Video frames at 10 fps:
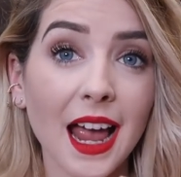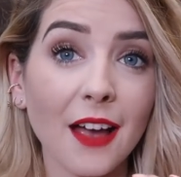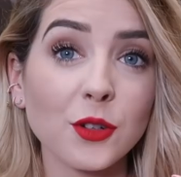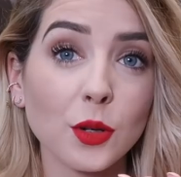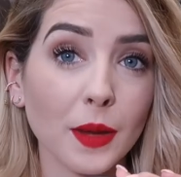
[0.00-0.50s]
I
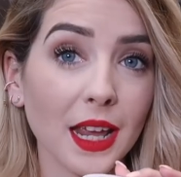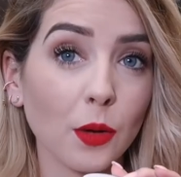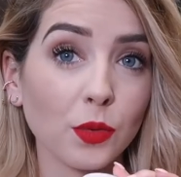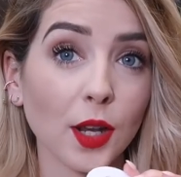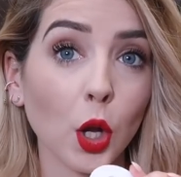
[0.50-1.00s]
have to admit,
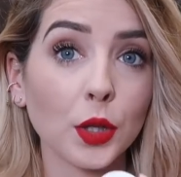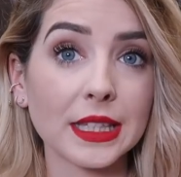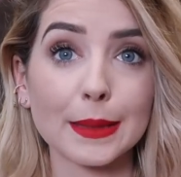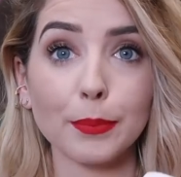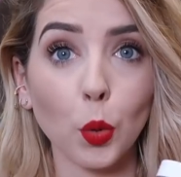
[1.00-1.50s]
it was a lot
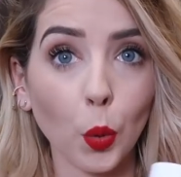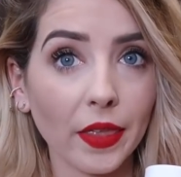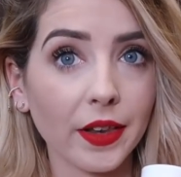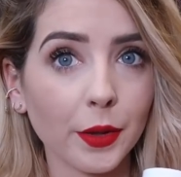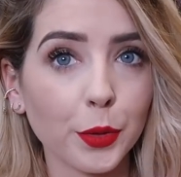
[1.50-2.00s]

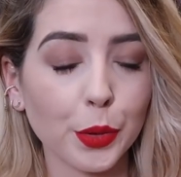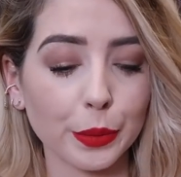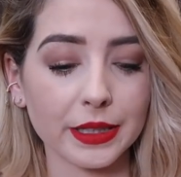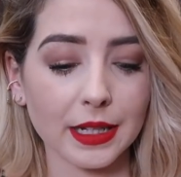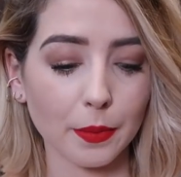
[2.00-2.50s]
smaller than I thought
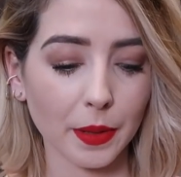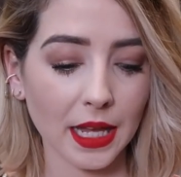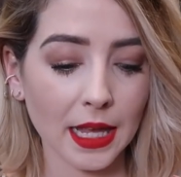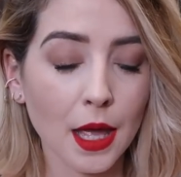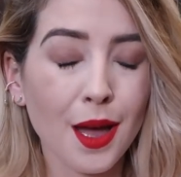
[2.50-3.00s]
it was gonna
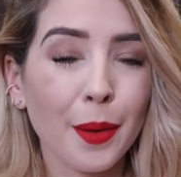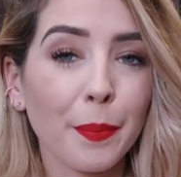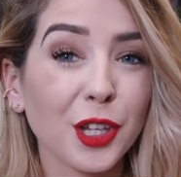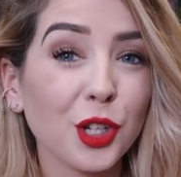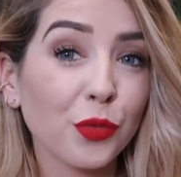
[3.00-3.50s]
be,
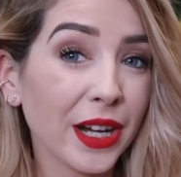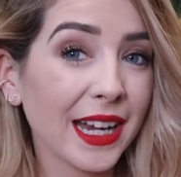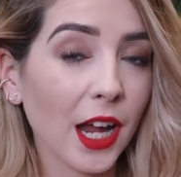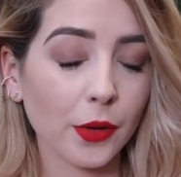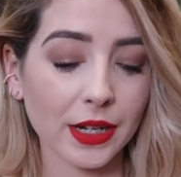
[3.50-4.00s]
but you
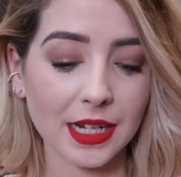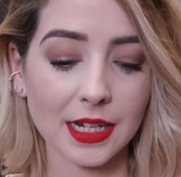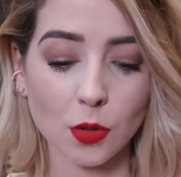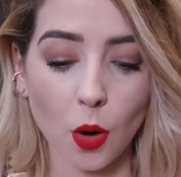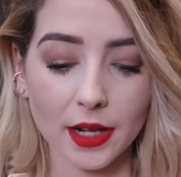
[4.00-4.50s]
really only
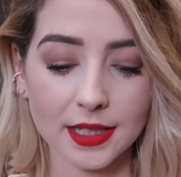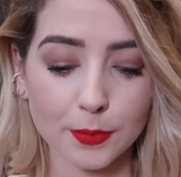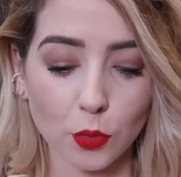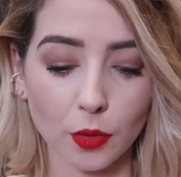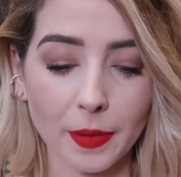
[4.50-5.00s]
need quite a
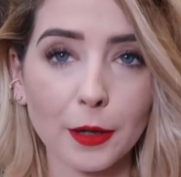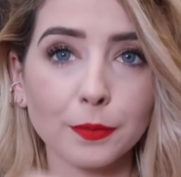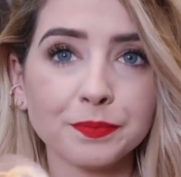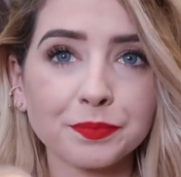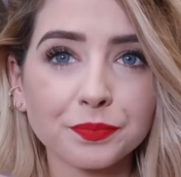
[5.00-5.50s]
small
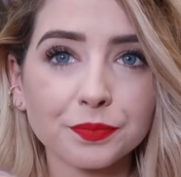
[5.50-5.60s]
amount.